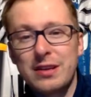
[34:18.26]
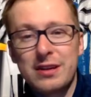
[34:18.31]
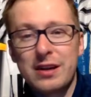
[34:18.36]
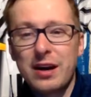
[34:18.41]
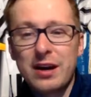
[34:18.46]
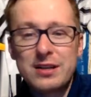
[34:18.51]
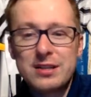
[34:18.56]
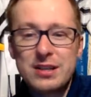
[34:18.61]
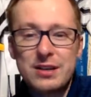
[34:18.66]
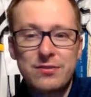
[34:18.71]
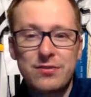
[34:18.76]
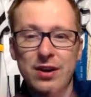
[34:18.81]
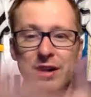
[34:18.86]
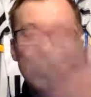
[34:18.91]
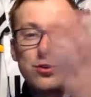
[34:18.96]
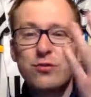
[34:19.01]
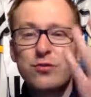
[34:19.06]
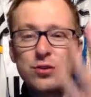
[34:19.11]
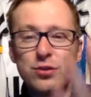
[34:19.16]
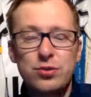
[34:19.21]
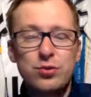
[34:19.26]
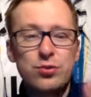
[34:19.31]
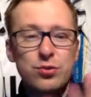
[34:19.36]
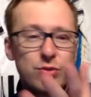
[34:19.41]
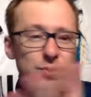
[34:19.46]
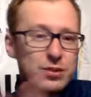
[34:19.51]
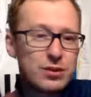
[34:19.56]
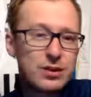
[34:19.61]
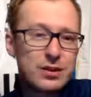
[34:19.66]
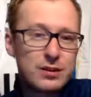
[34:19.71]
guys, if any of
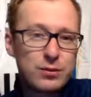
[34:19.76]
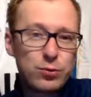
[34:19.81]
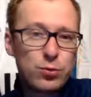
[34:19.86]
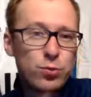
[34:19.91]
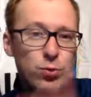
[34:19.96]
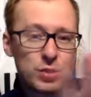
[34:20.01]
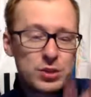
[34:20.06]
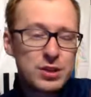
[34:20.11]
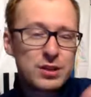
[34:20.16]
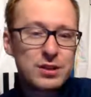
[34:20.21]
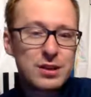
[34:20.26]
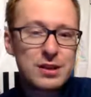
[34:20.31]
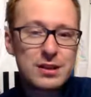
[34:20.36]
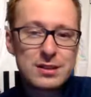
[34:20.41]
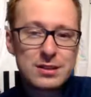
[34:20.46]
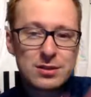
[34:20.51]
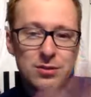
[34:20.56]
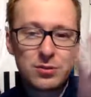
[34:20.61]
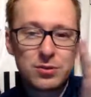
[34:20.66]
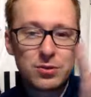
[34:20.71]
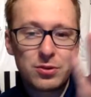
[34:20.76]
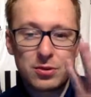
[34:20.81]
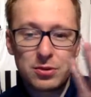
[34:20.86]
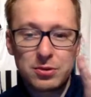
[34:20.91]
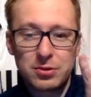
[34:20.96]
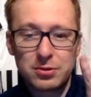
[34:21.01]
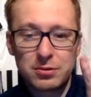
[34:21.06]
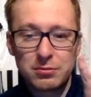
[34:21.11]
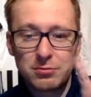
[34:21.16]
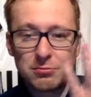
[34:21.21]
you who are watching this
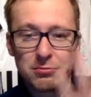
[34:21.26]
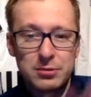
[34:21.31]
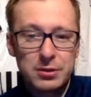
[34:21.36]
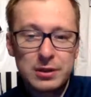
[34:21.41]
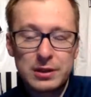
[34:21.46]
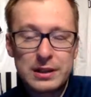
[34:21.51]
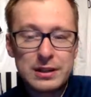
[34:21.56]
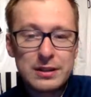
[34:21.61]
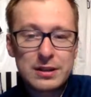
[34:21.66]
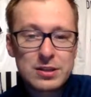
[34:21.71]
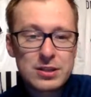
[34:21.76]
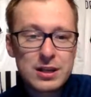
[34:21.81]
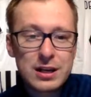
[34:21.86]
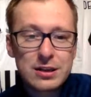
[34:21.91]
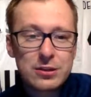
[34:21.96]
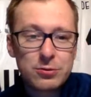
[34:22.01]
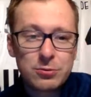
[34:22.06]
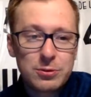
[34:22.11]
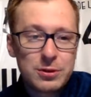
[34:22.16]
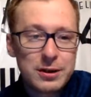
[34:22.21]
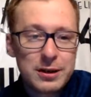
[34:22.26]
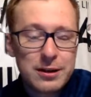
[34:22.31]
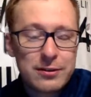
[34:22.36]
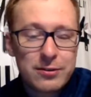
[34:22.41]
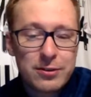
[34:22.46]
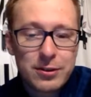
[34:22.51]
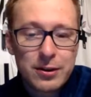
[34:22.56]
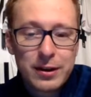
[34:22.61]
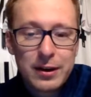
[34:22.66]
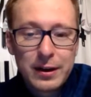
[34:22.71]
or in the chat or
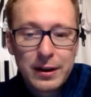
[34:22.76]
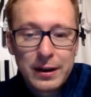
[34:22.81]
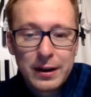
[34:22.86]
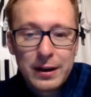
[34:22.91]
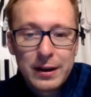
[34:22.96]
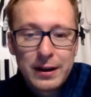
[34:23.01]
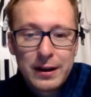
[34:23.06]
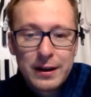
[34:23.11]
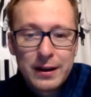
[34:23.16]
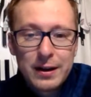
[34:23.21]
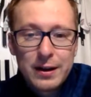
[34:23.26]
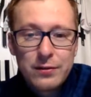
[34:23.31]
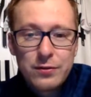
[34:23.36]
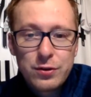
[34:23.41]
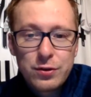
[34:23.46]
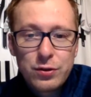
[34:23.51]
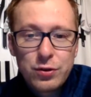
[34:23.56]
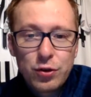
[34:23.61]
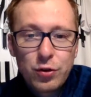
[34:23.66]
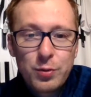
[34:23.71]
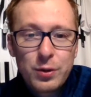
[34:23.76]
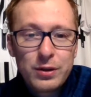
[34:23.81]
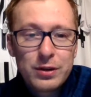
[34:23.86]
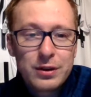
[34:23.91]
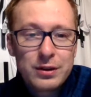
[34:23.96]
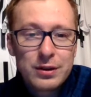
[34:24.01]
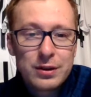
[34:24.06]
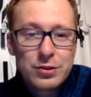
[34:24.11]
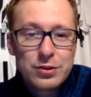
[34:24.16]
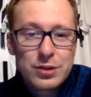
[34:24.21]
whatever, if you know about
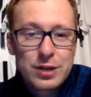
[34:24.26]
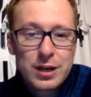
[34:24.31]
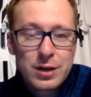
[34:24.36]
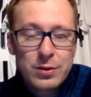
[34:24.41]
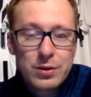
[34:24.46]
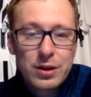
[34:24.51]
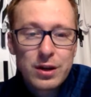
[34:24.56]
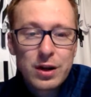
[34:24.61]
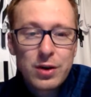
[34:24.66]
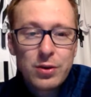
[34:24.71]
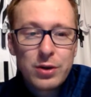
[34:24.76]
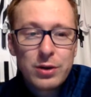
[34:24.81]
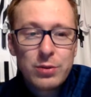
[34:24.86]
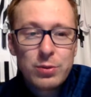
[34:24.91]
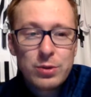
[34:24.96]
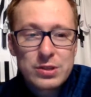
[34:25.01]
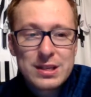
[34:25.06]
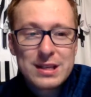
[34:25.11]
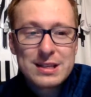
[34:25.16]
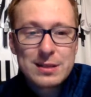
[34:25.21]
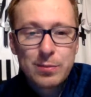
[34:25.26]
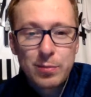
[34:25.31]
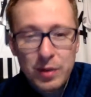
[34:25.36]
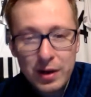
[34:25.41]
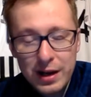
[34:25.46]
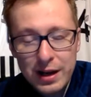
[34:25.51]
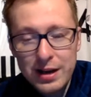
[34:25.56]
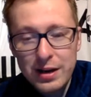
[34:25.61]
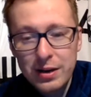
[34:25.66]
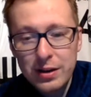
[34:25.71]
Gaetano Scirea and how he was as a
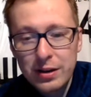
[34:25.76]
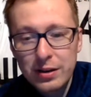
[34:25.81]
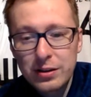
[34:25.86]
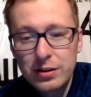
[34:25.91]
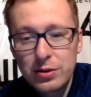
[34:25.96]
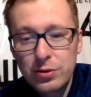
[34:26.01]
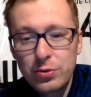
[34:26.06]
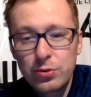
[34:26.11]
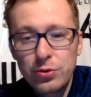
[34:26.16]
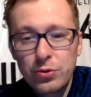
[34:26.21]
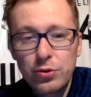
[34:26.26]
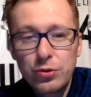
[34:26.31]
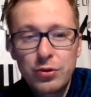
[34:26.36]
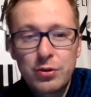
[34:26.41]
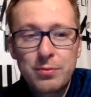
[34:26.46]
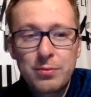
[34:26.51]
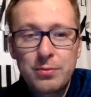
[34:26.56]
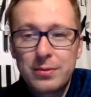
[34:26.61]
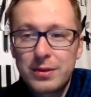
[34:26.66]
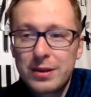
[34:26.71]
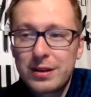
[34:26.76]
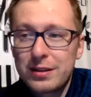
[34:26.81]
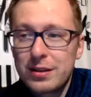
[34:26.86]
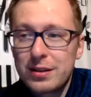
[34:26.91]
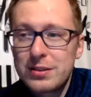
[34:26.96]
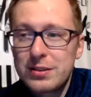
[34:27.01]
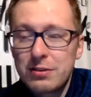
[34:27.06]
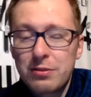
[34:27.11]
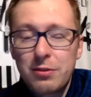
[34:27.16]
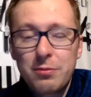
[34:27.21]
player and who
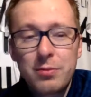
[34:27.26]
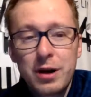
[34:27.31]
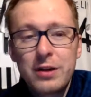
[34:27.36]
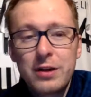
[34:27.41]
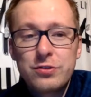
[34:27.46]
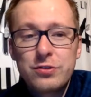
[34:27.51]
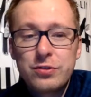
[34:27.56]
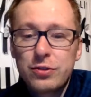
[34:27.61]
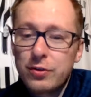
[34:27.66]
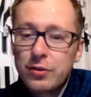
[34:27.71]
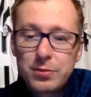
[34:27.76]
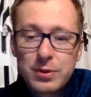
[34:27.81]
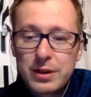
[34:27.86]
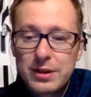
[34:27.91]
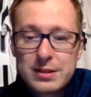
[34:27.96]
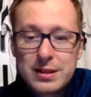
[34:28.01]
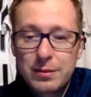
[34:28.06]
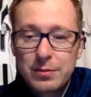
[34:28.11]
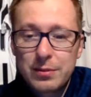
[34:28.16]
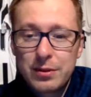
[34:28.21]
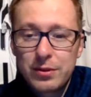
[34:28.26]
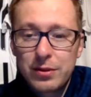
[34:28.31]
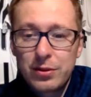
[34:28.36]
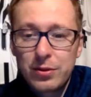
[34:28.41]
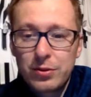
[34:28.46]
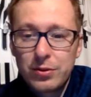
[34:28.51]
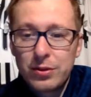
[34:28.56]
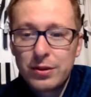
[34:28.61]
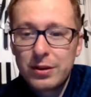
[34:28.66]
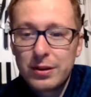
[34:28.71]
does he remind you of, please let me
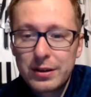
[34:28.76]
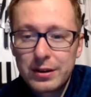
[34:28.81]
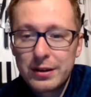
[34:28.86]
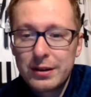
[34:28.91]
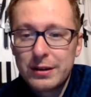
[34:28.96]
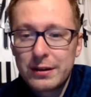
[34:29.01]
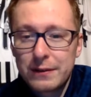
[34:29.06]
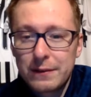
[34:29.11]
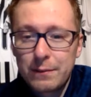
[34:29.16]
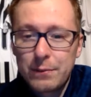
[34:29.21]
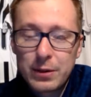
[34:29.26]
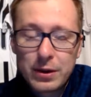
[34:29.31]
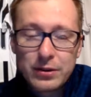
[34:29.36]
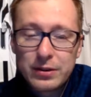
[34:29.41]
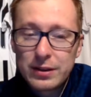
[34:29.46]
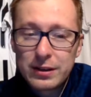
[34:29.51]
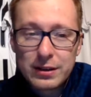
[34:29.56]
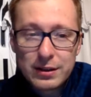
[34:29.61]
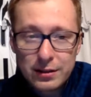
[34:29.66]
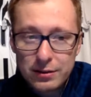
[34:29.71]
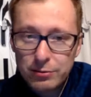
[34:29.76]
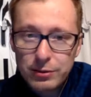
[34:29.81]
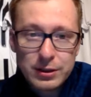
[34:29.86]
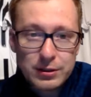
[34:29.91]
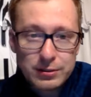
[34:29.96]
know. Apparently,